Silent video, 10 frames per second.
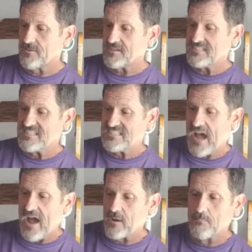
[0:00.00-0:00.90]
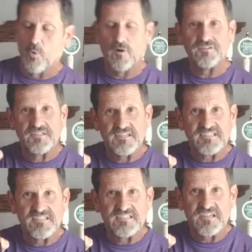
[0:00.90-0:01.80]
This is Cider Boys. This
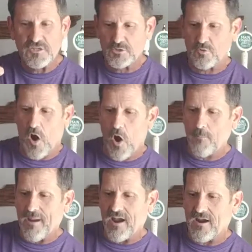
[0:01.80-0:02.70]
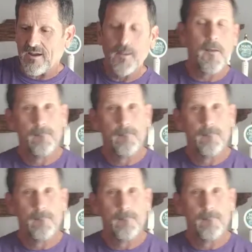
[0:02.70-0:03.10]
is the Strawberry